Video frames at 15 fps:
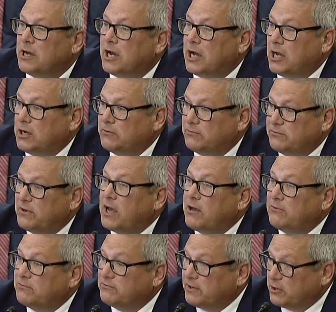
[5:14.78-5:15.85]
of
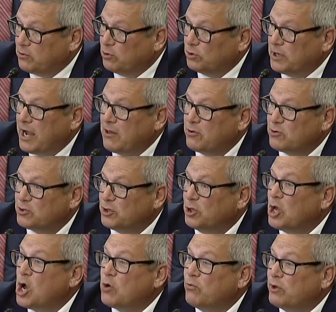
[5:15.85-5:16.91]
federal dollars,
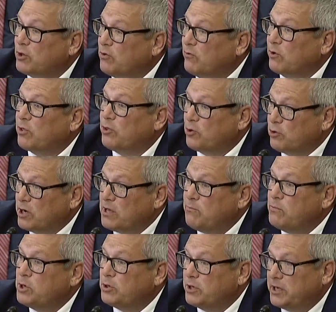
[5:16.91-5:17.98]
along with over $30
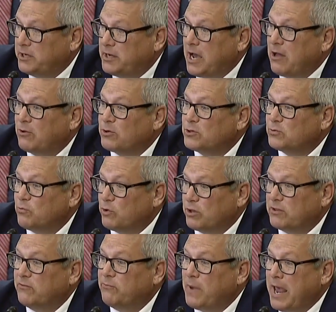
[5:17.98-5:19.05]
million
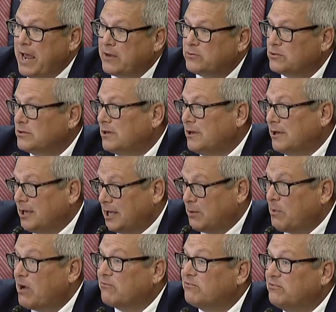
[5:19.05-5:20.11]
worth of match and
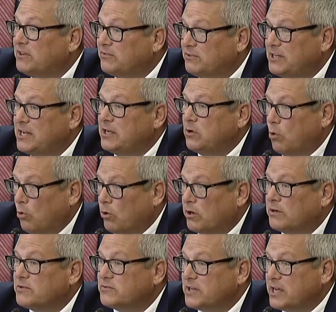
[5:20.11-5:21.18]
about 50
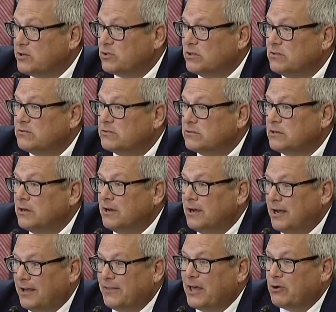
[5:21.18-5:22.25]
organizations
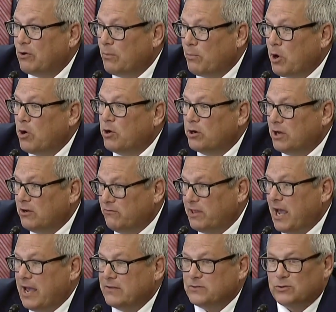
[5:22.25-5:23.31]
that are a part of
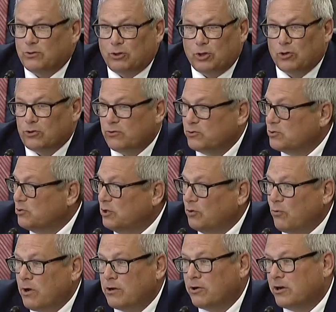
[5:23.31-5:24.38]
that. So local soil and
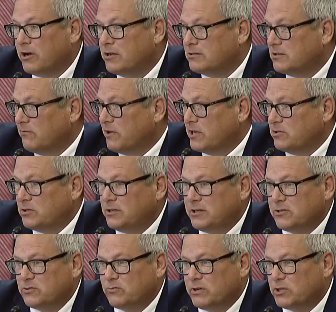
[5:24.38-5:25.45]
water conservation
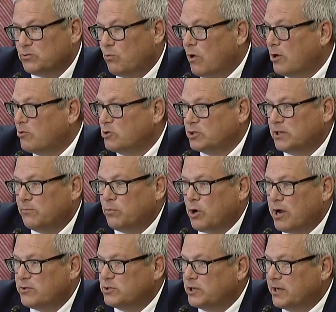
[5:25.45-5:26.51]
districts, watershed
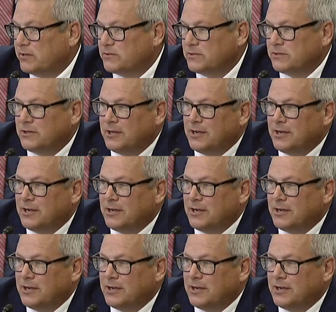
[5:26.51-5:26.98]
projects,